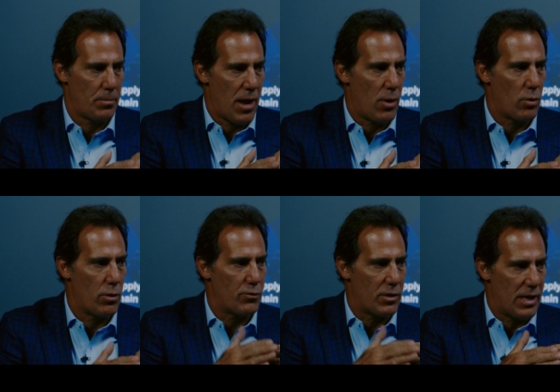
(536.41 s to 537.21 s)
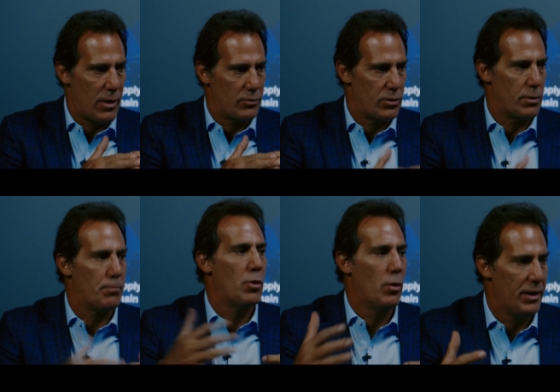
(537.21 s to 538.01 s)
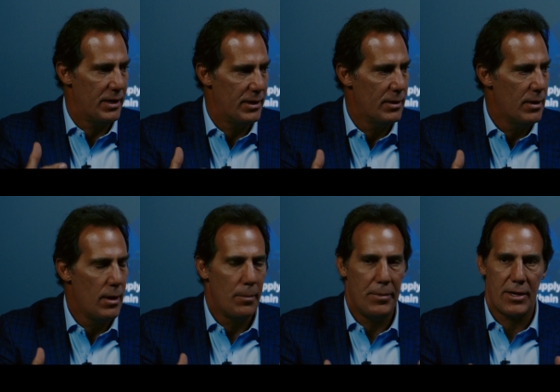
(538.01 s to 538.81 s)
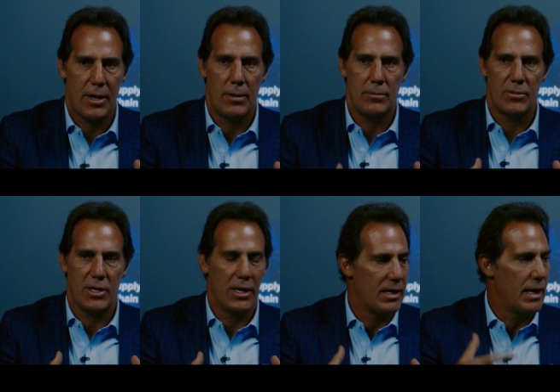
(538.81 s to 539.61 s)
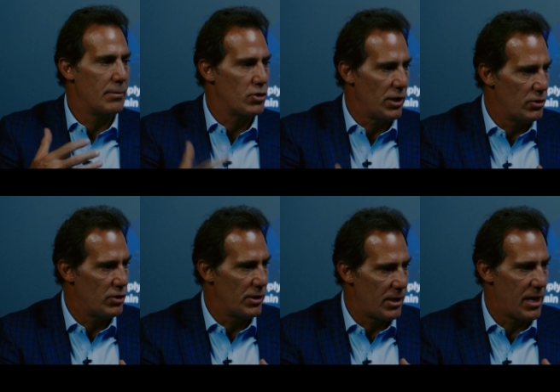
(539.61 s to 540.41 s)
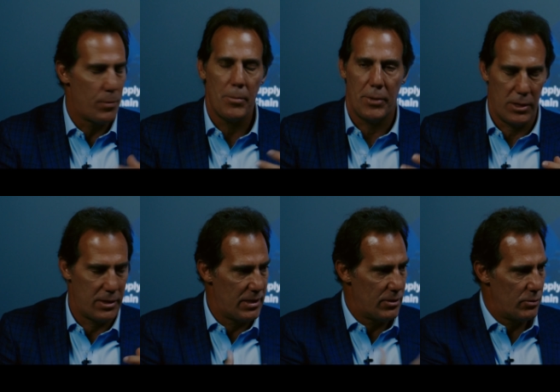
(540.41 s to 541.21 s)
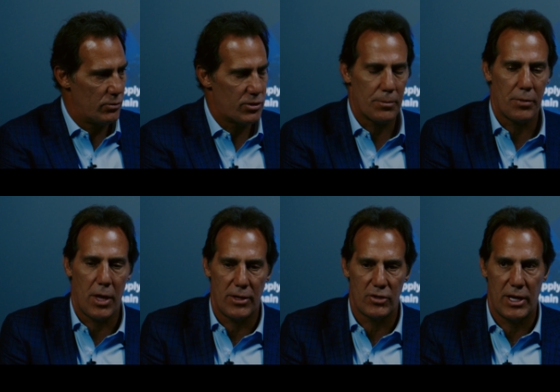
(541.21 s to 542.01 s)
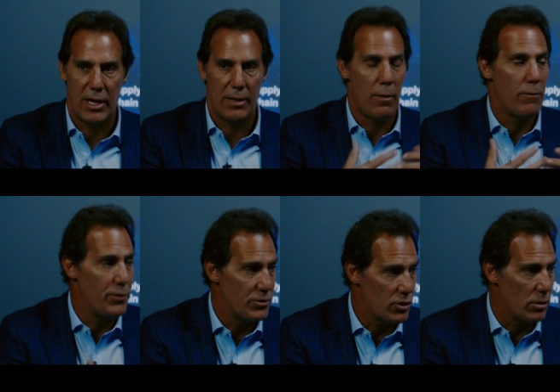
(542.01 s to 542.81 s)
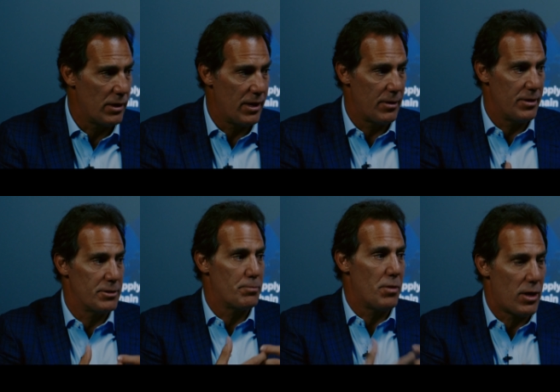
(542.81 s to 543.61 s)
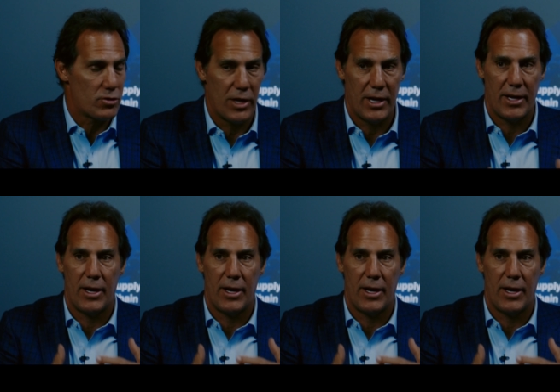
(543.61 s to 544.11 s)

power of cloud to deploy it right. becomes a game changing capability. You use supply chain, physical areas, blockchain